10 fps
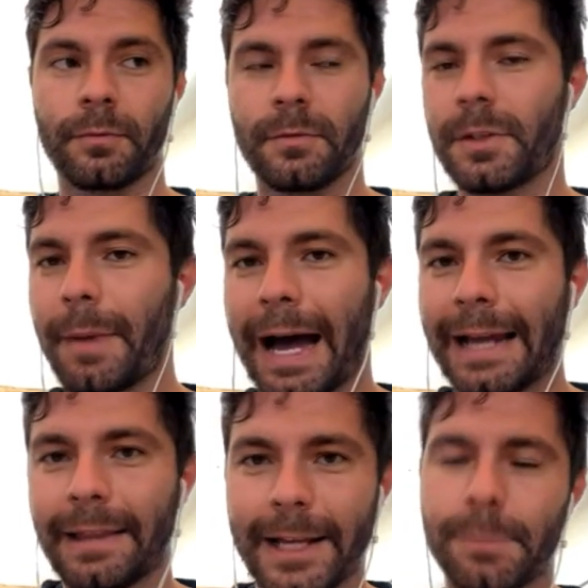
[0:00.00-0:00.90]
some
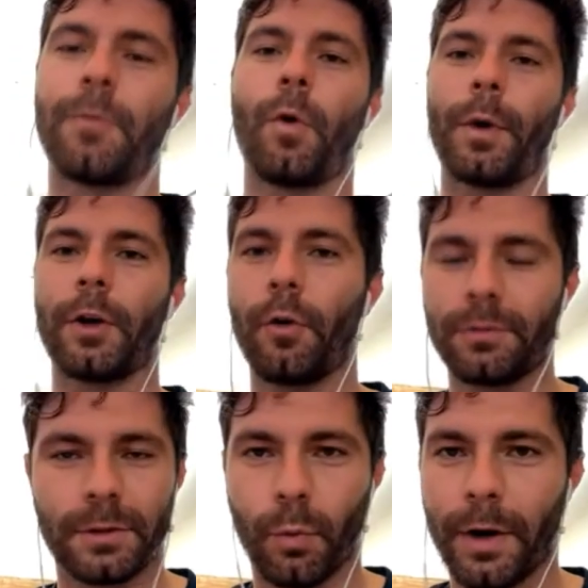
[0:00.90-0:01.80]
highlights before we go
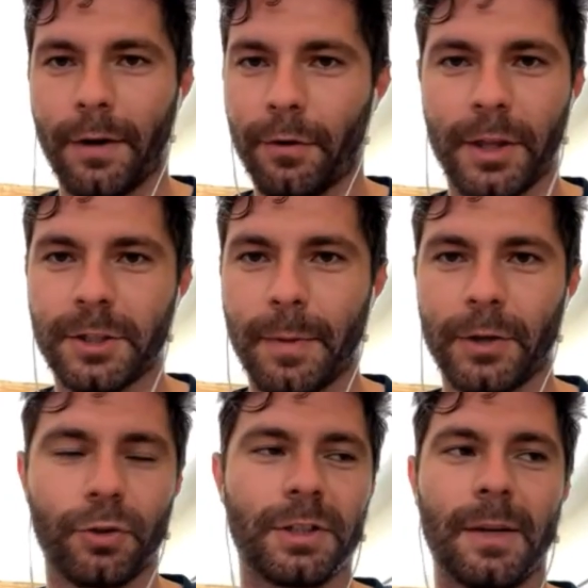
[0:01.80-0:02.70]
to whatever this
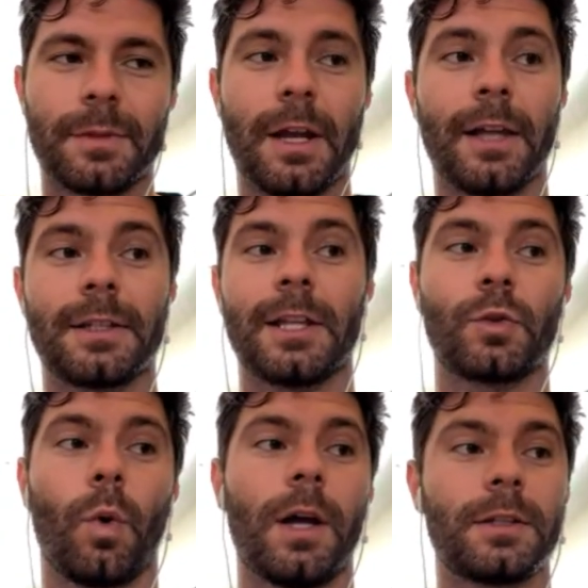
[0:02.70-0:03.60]
special teams
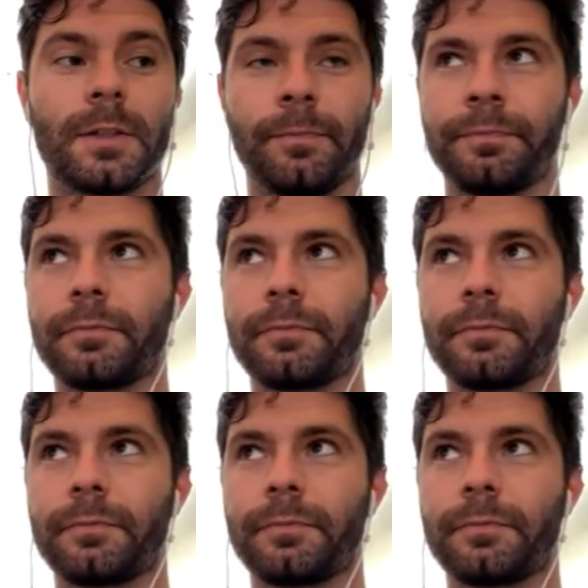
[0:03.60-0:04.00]
nonsense was.